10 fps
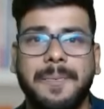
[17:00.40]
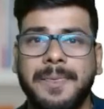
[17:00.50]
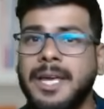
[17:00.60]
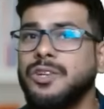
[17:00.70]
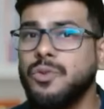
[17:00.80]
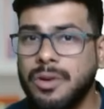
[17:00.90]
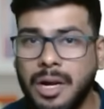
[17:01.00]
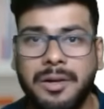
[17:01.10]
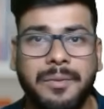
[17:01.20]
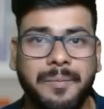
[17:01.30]
then you
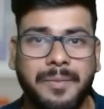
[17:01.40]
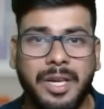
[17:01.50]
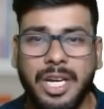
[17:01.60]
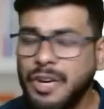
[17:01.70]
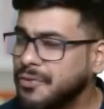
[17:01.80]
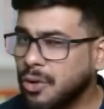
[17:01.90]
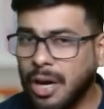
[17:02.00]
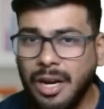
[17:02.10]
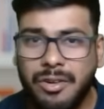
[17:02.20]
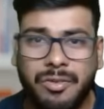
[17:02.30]
run. If you
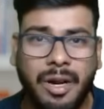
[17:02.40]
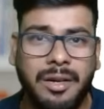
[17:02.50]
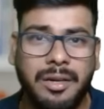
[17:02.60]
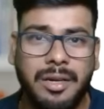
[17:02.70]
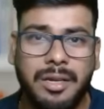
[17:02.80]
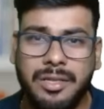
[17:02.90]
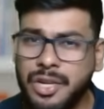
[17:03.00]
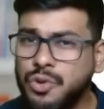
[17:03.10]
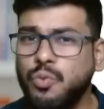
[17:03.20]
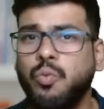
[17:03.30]
can't run, then
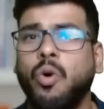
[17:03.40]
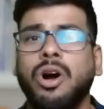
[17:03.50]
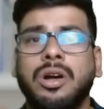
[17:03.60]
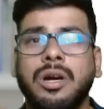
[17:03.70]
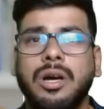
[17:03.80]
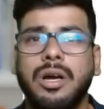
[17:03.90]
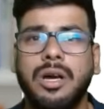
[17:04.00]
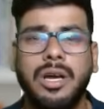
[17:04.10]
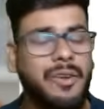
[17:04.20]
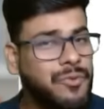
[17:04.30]
you walk.
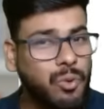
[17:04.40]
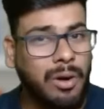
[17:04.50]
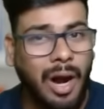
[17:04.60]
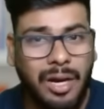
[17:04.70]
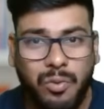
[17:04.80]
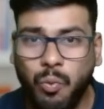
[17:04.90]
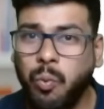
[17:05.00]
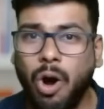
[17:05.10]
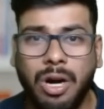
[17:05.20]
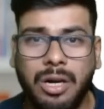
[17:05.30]
If you can't
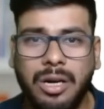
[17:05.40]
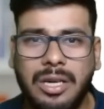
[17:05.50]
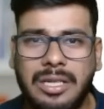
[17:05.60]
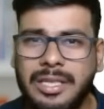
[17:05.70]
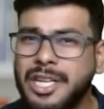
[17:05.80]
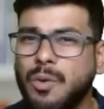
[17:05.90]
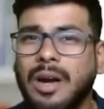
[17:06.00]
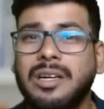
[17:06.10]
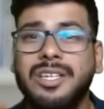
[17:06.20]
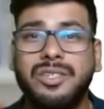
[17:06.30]
walk, then you
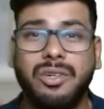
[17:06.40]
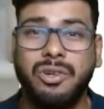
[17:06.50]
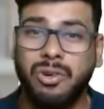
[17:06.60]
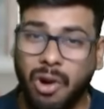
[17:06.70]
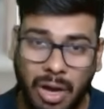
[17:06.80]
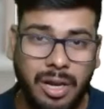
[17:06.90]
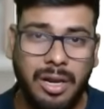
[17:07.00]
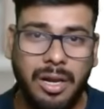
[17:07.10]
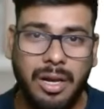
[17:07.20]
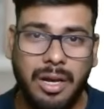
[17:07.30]
at least crawl.
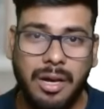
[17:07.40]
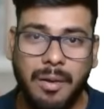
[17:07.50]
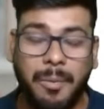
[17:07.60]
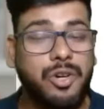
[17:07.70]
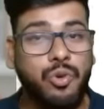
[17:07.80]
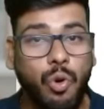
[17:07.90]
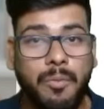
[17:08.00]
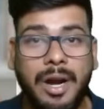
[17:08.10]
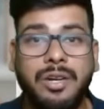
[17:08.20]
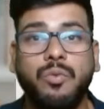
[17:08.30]
But no
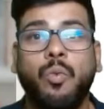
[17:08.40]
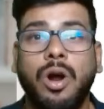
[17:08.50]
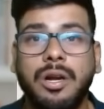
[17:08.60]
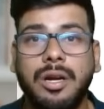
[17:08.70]
matter what,